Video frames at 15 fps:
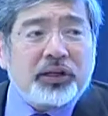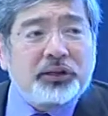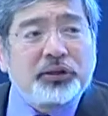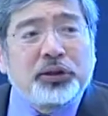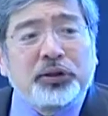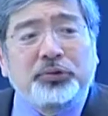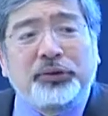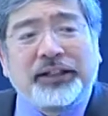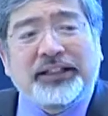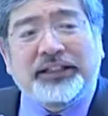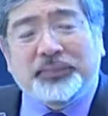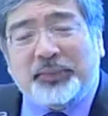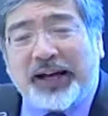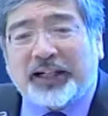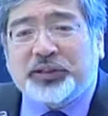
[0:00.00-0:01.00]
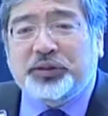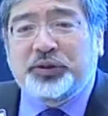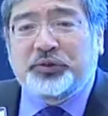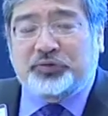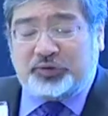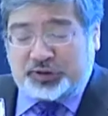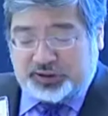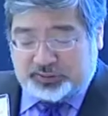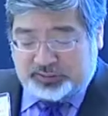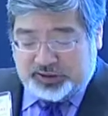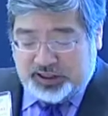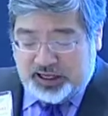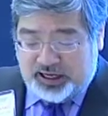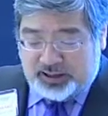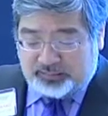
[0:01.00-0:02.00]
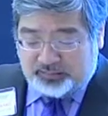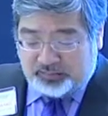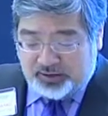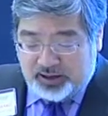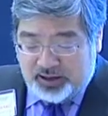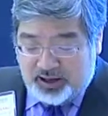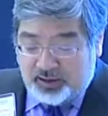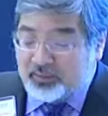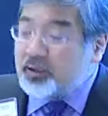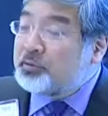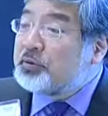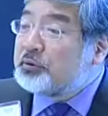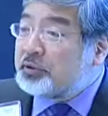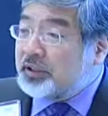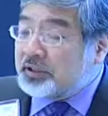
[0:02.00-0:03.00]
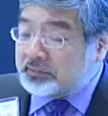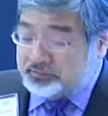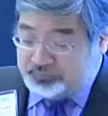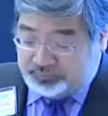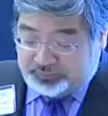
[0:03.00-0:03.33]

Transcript: nor do we expect to for some time, but we will.